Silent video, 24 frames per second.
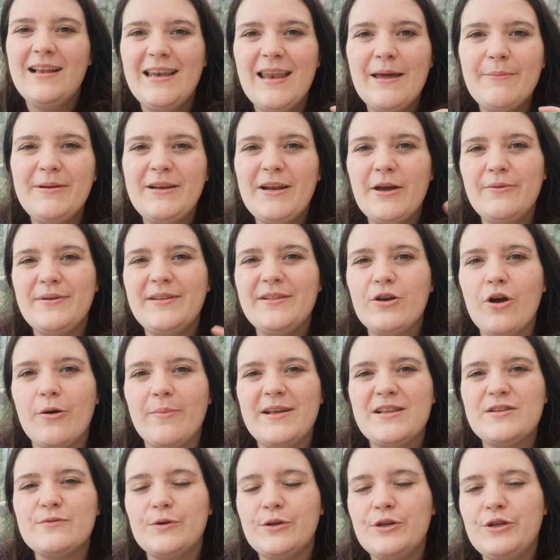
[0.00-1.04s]
Let me know in the
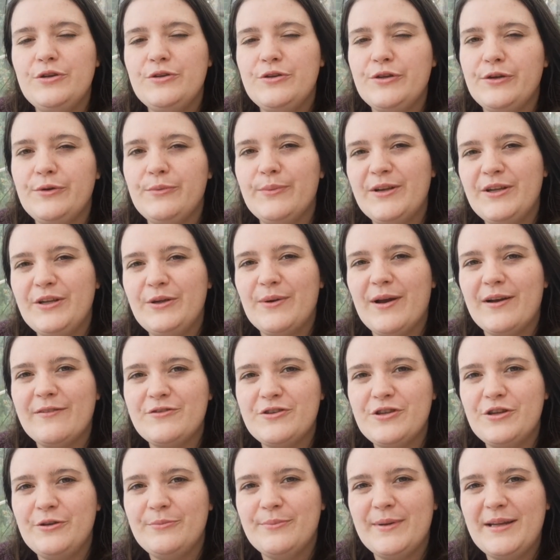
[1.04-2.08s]
comments what you do when you have
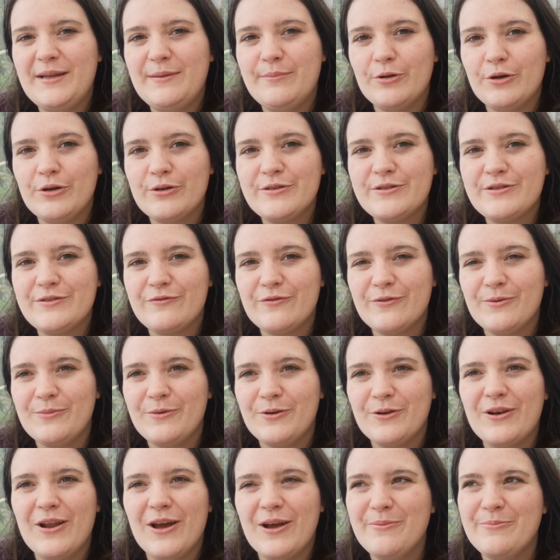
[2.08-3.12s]
too many books from
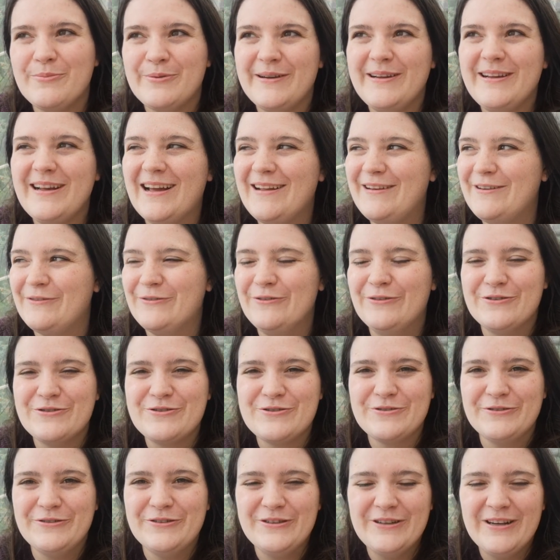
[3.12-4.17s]
your library and you're not
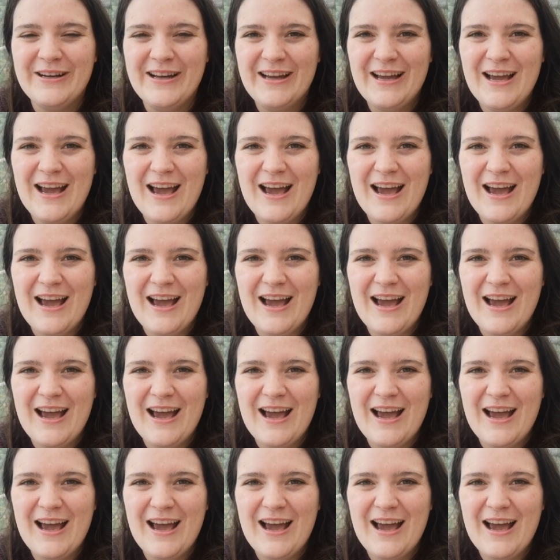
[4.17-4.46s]
sure